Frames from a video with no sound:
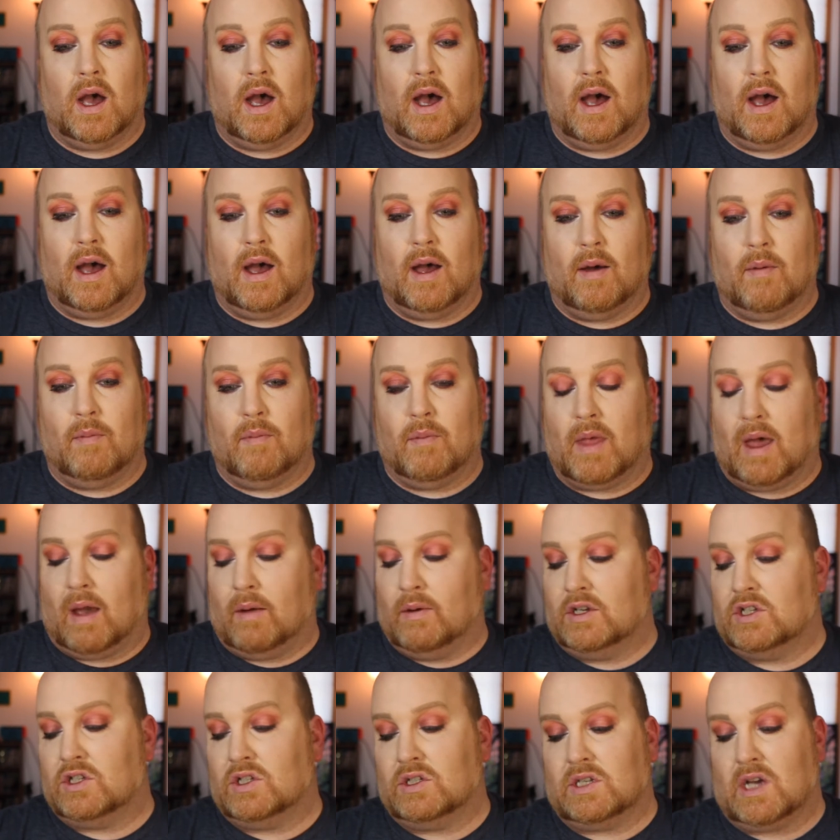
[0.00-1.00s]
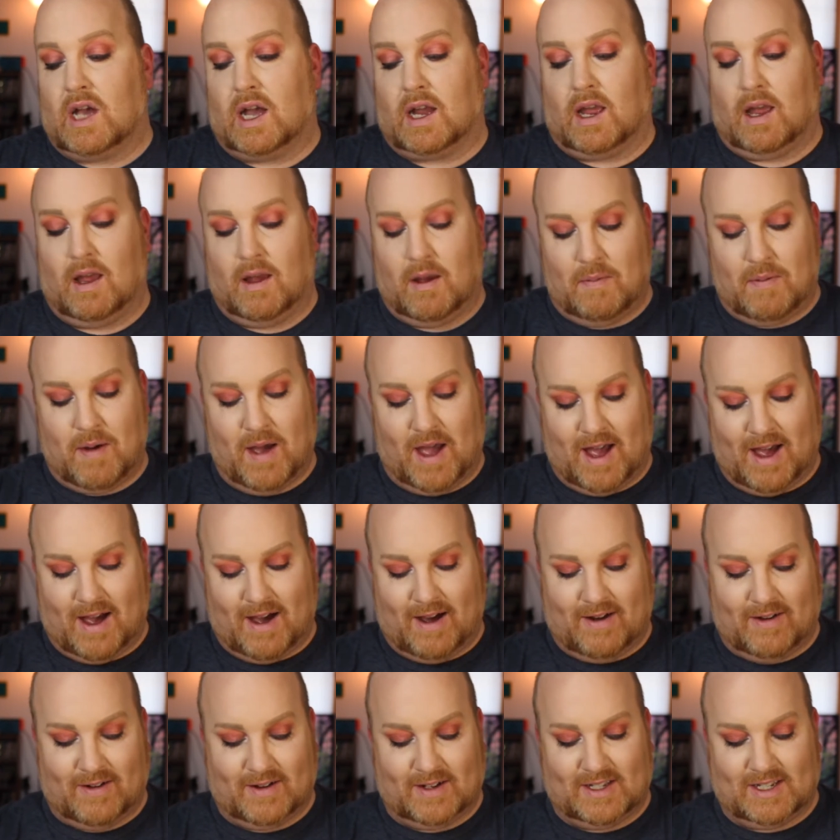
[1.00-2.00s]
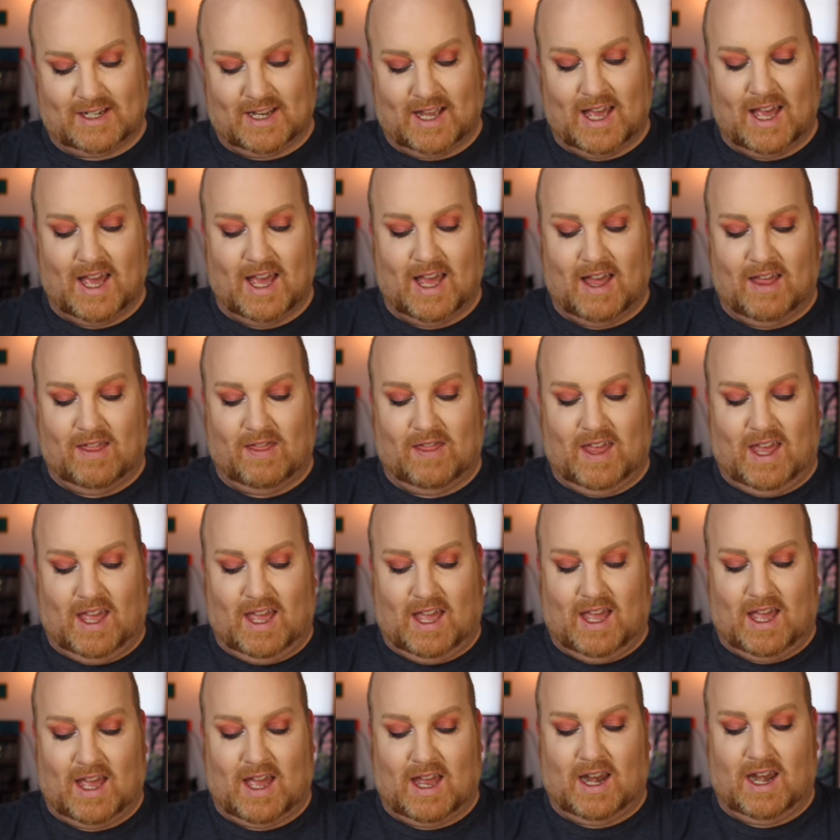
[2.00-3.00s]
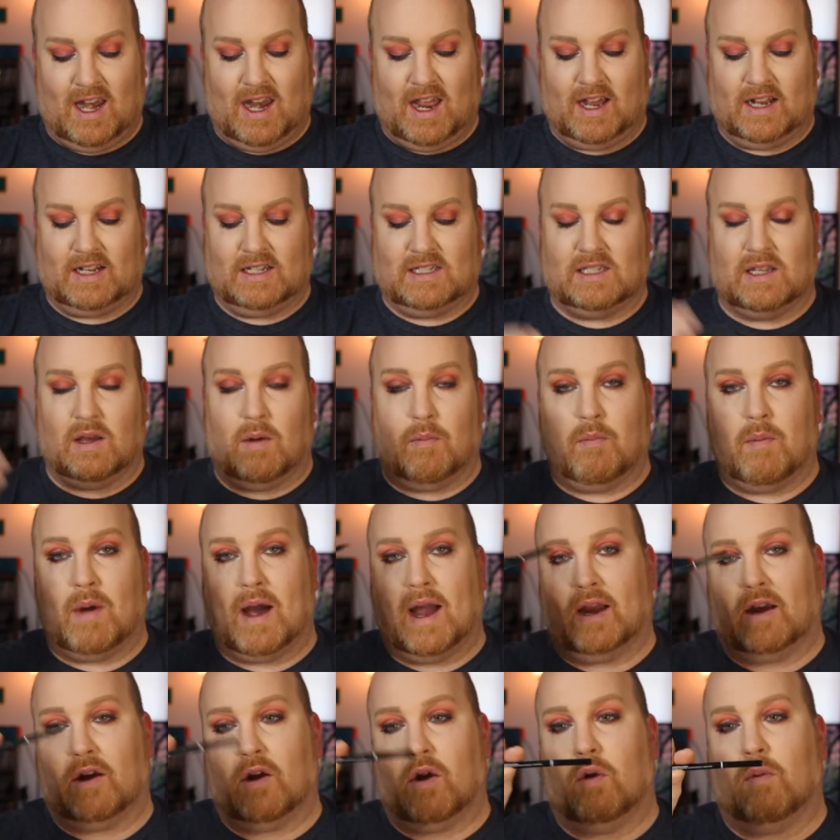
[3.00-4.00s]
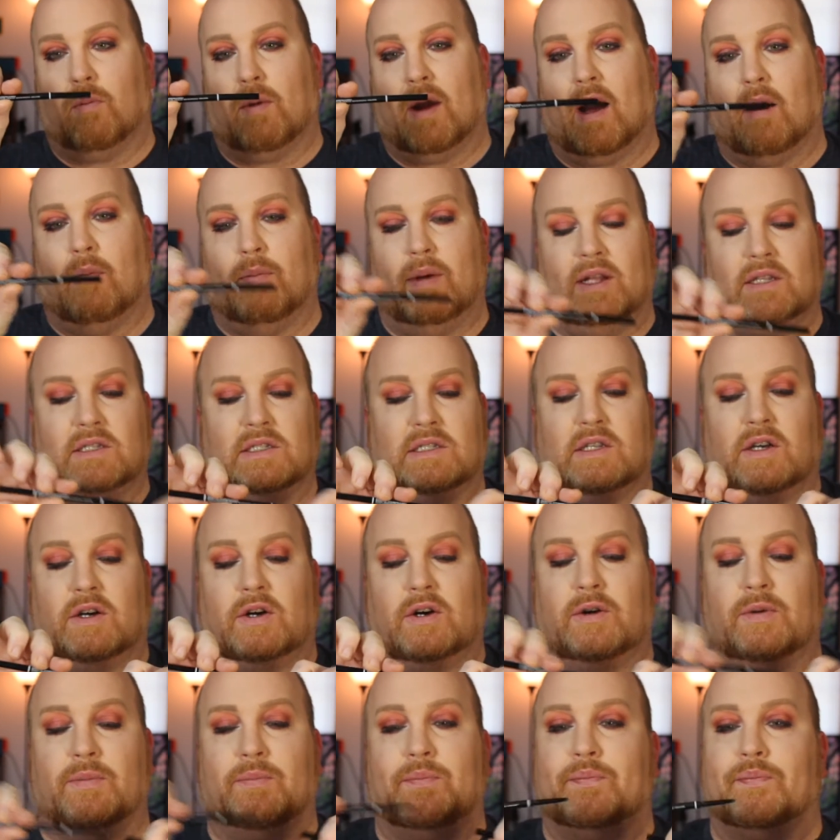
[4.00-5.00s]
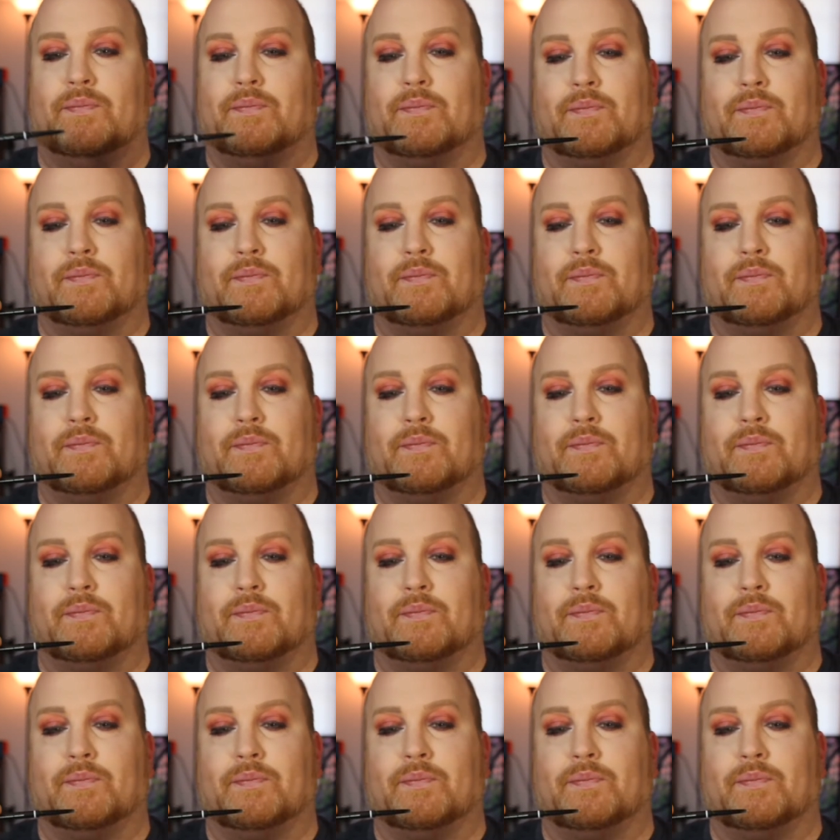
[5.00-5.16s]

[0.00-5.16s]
I was just talking about the NYX Micro Brow Pencil.